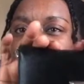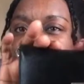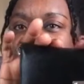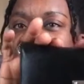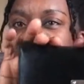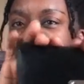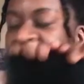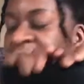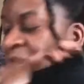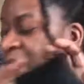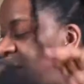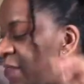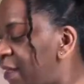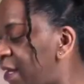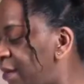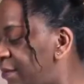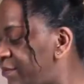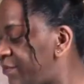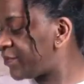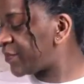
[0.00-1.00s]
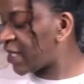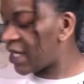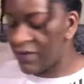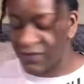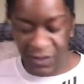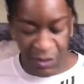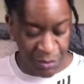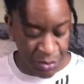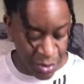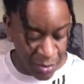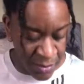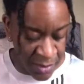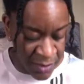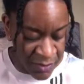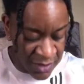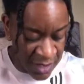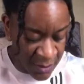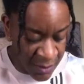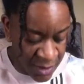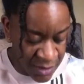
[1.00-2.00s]
Really like that. I have to promote
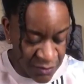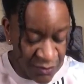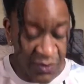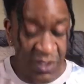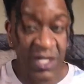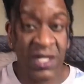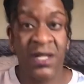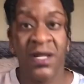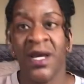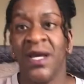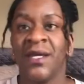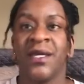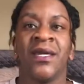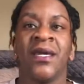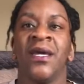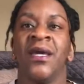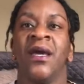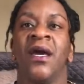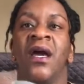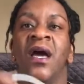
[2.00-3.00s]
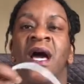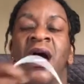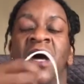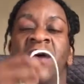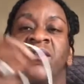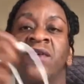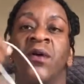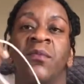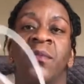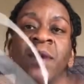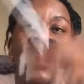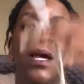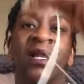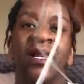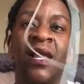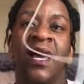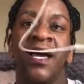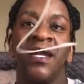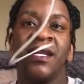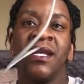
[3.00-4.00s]
that one. Really like it. I've got my
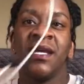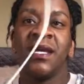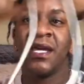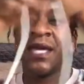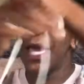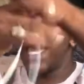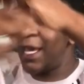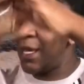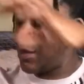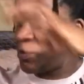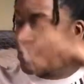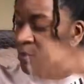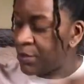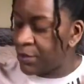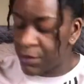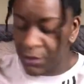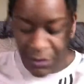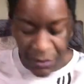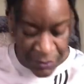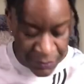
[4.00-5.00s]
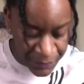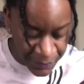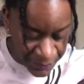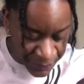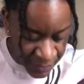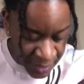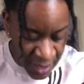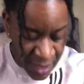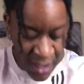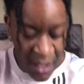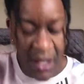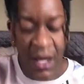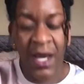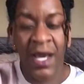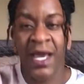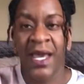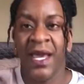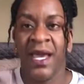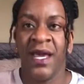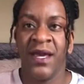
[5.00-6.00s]
lightning cable.
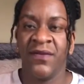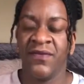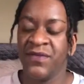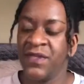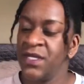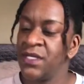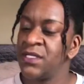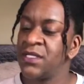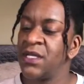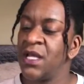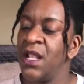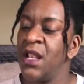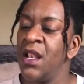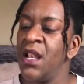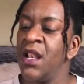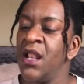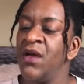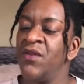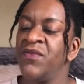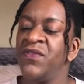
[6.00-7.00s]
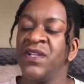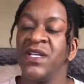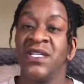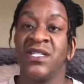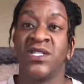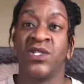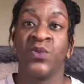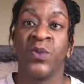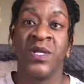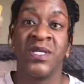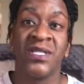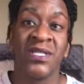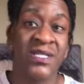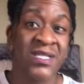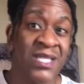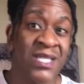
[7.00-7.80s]
I have this lovely sweet and